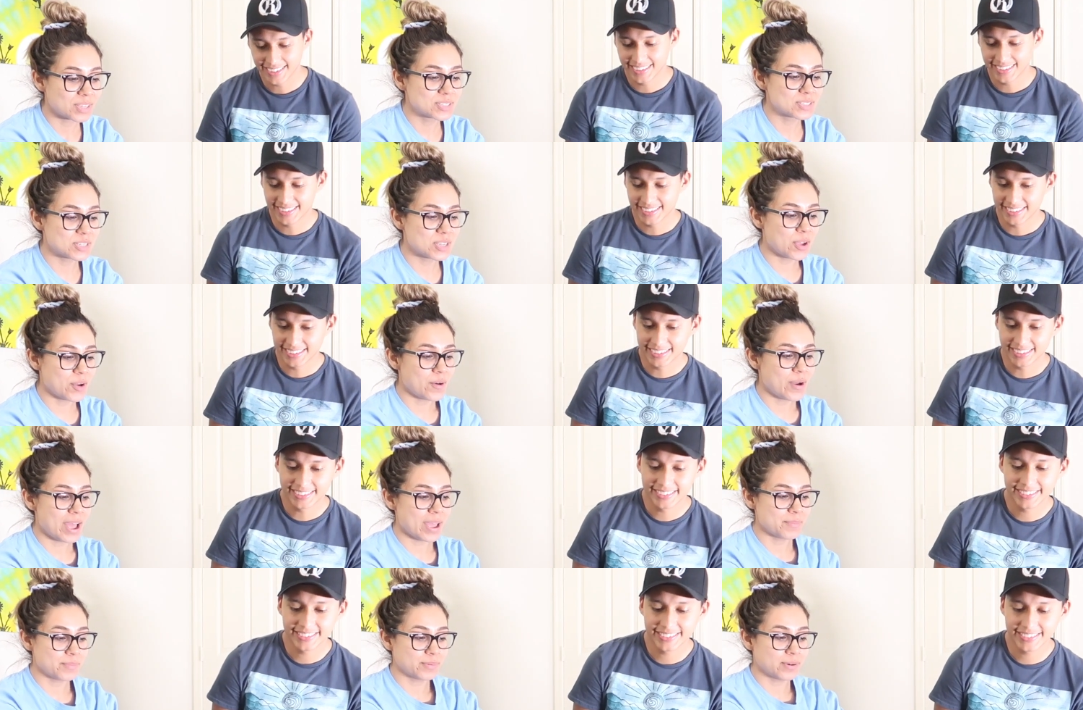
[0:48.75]
Speaker 1: So
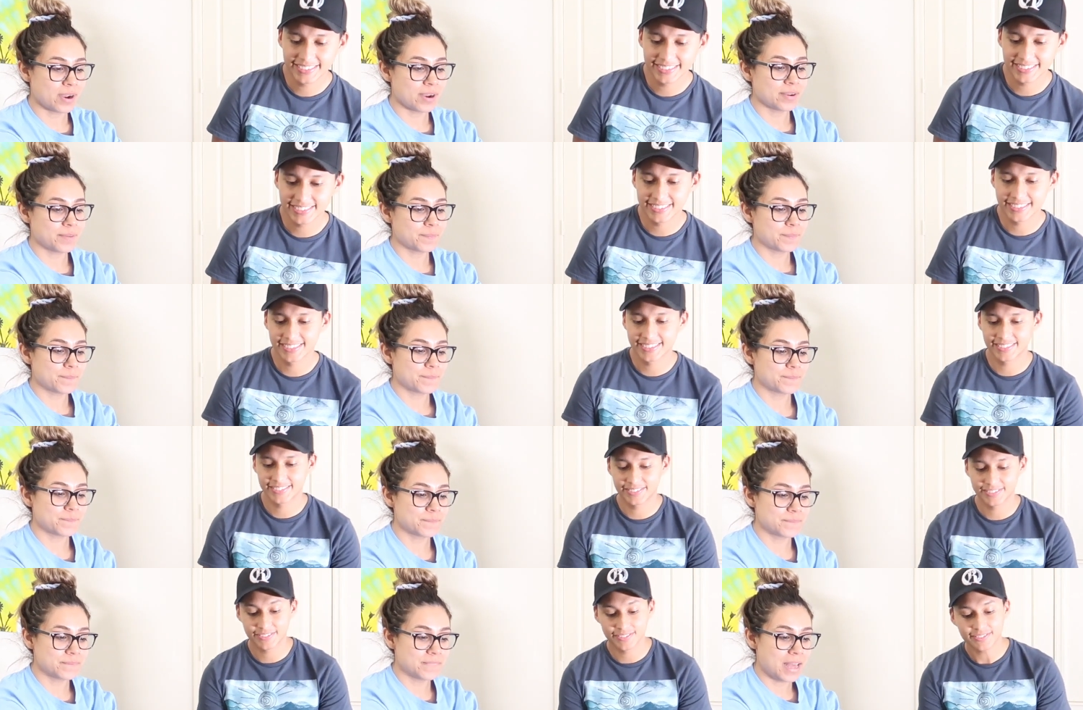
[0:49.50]
I brought
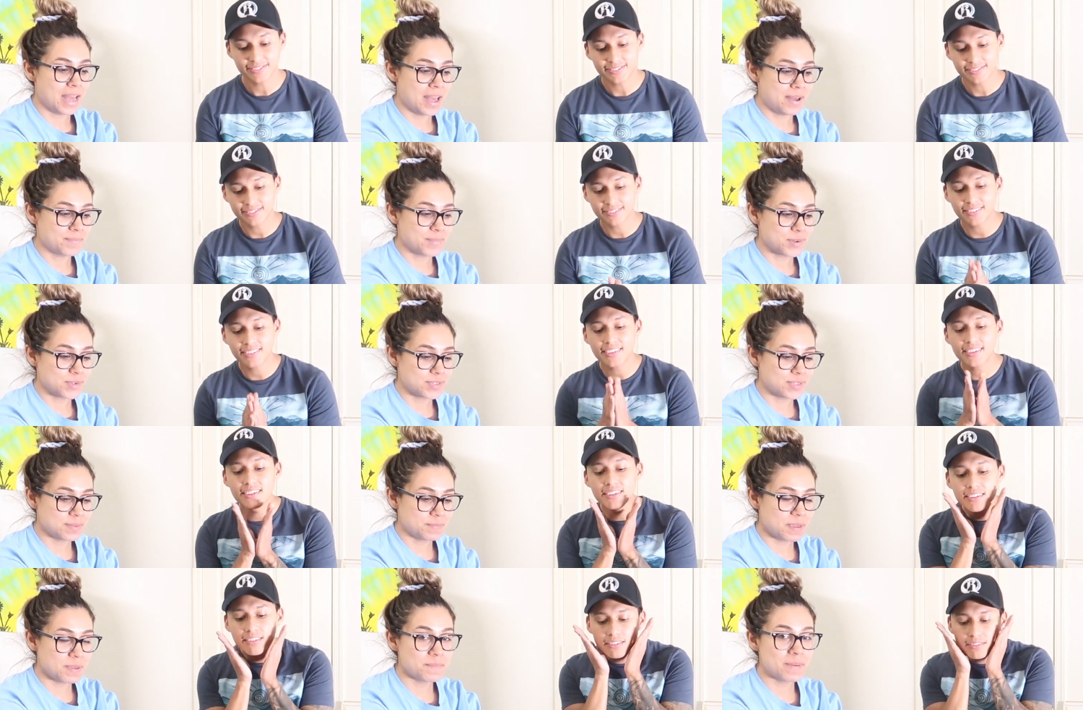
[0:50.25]

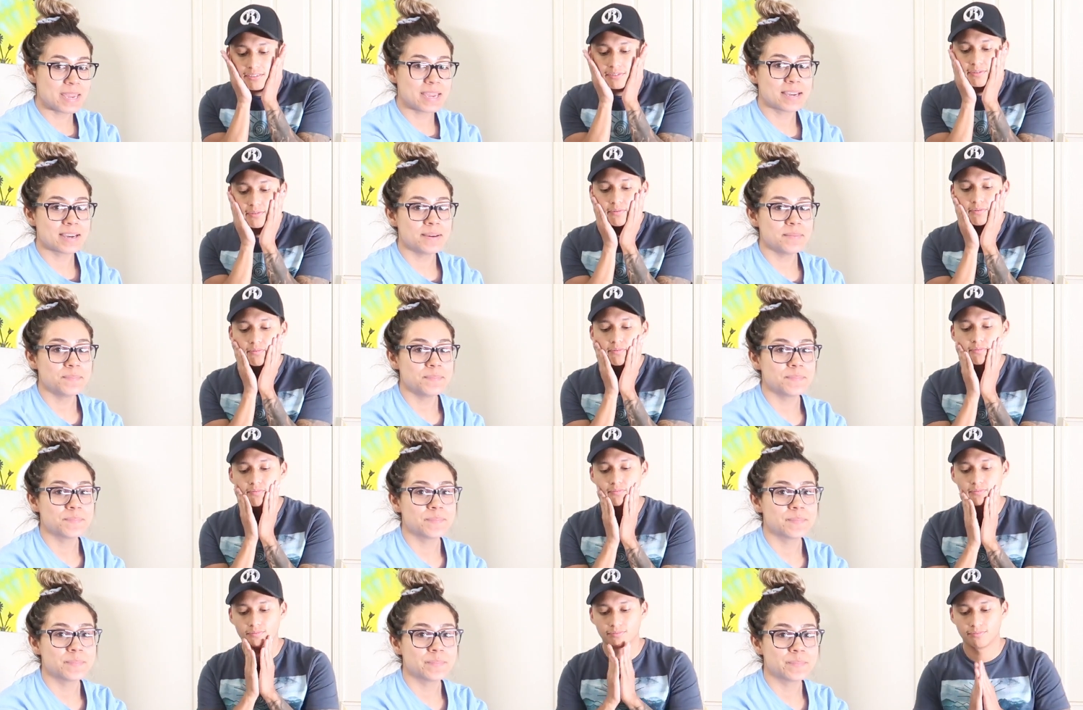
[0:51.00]
most of my makeup,
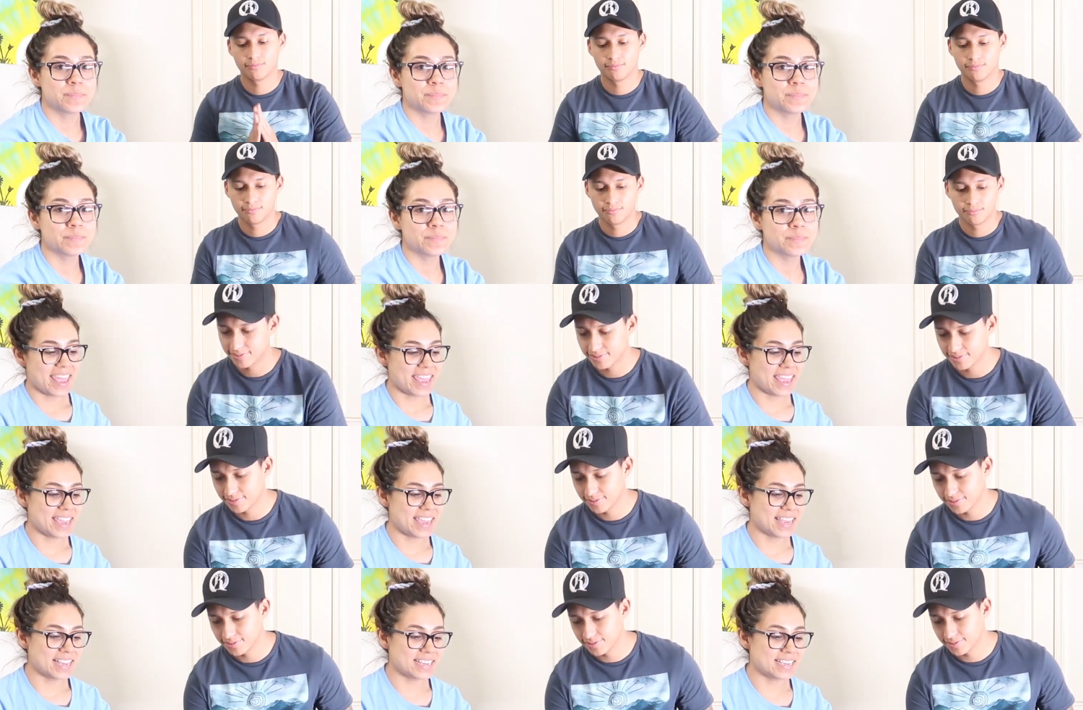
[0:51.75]

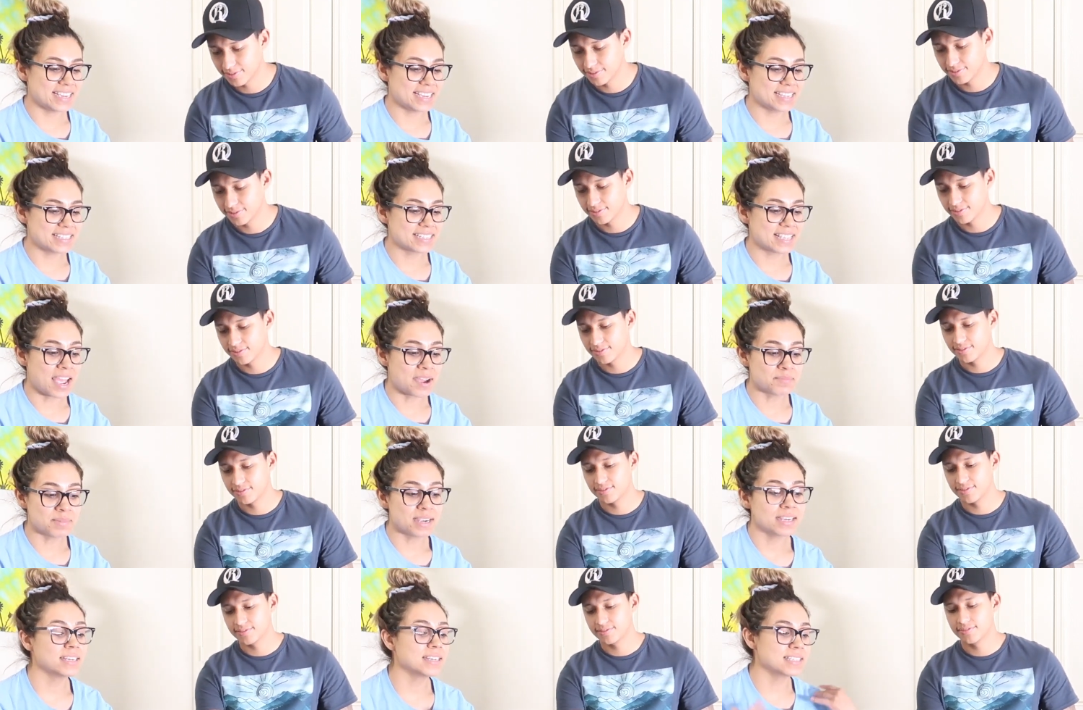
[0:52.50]
and
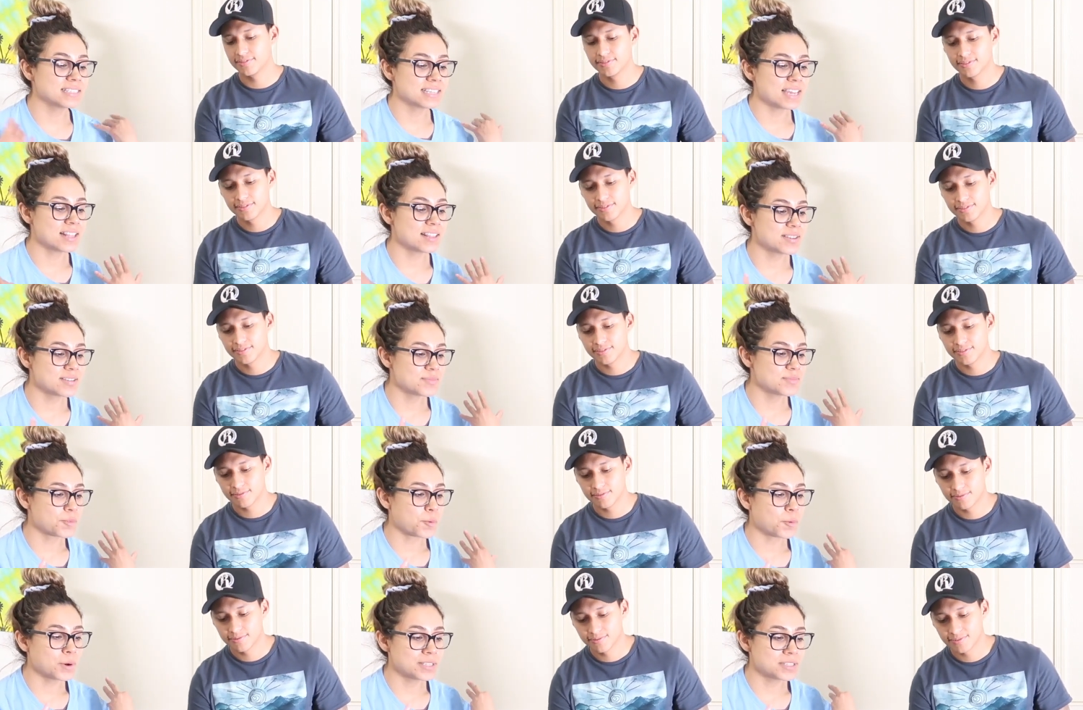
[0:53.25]
I'm not gonna
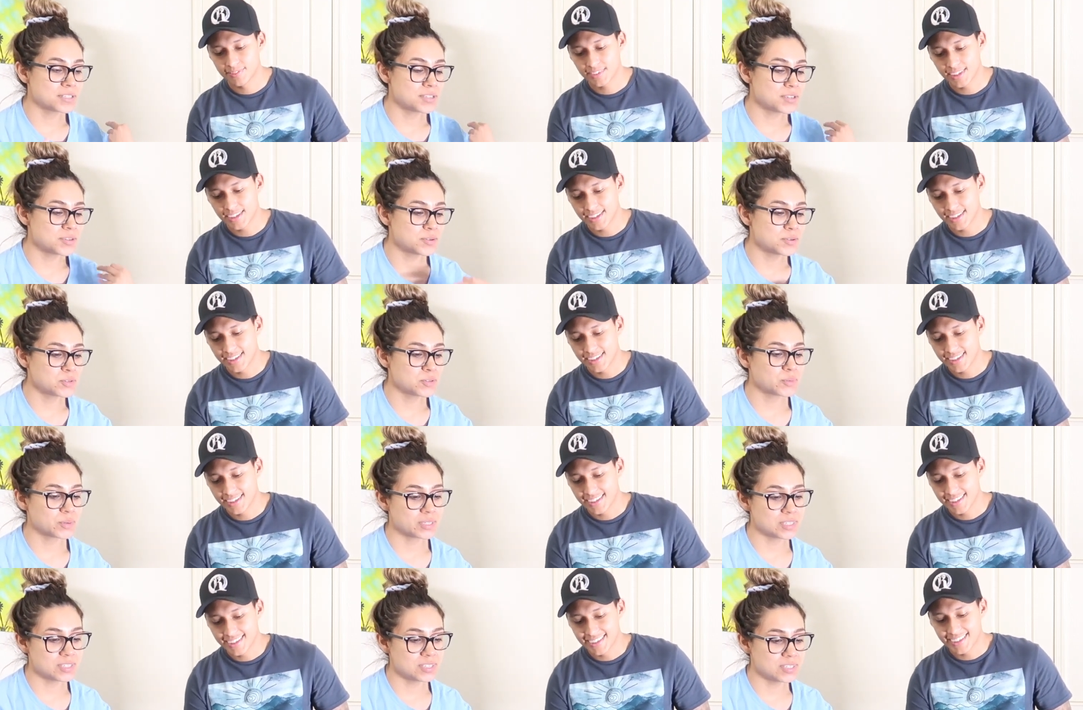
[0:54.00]
tell him what to
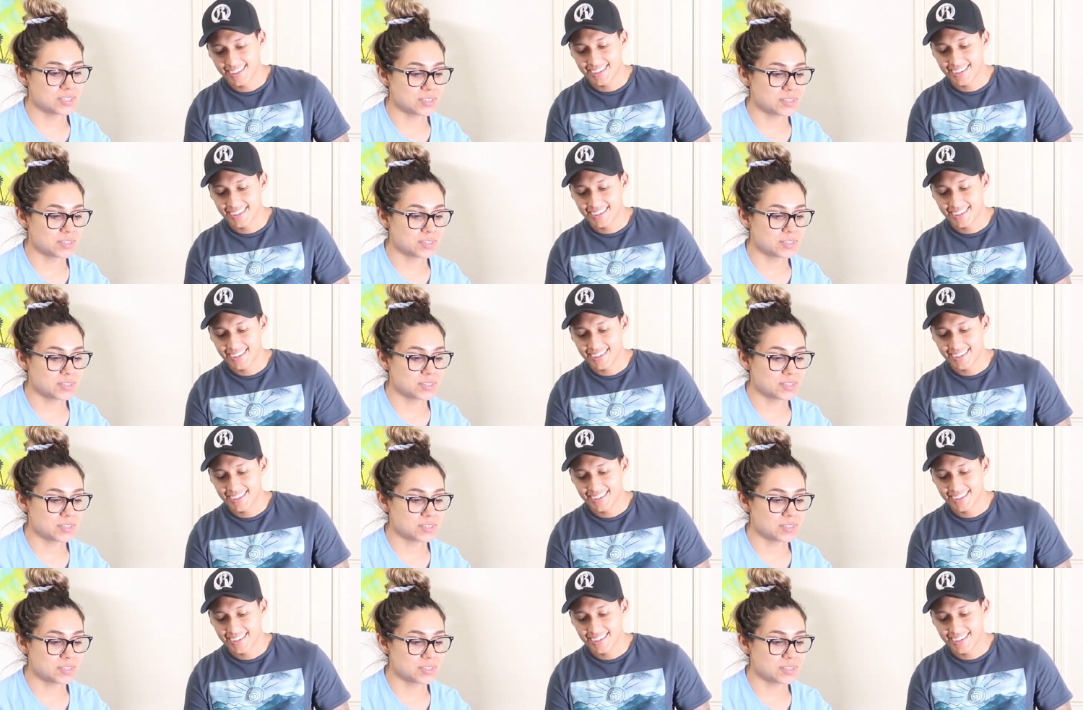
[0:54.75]
use, what to